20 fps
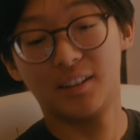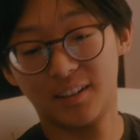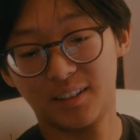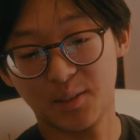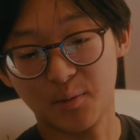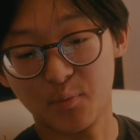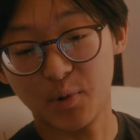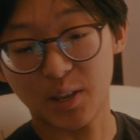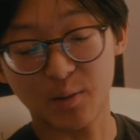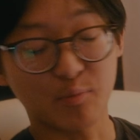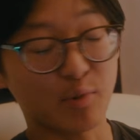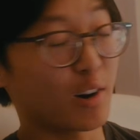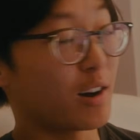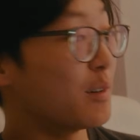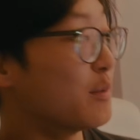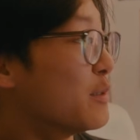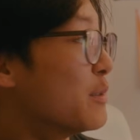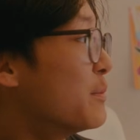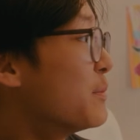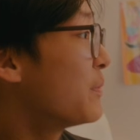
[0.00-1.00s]
as well as actually
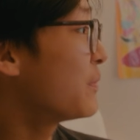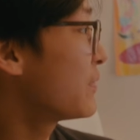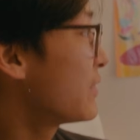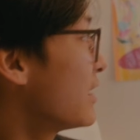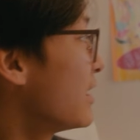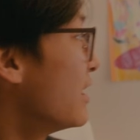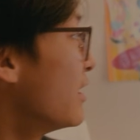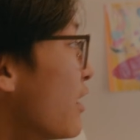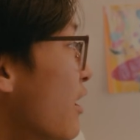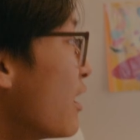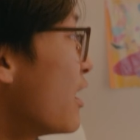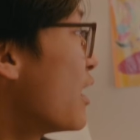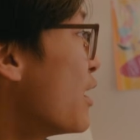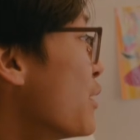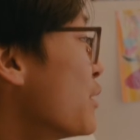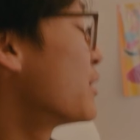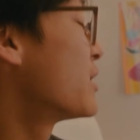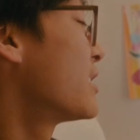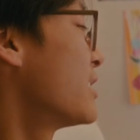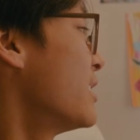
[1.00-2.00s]
figuring out the
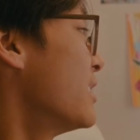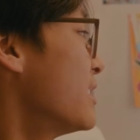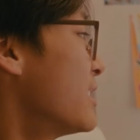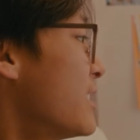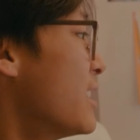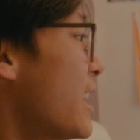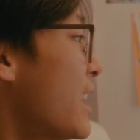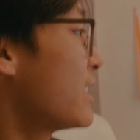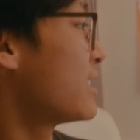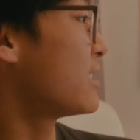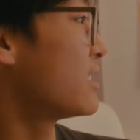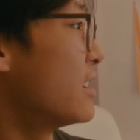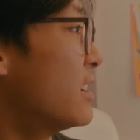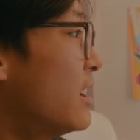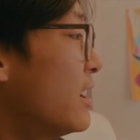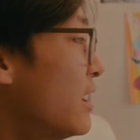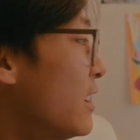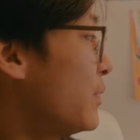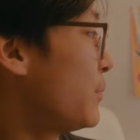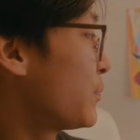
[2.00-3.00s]
distribution and how things are going to
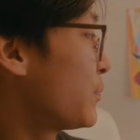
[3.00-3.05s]
work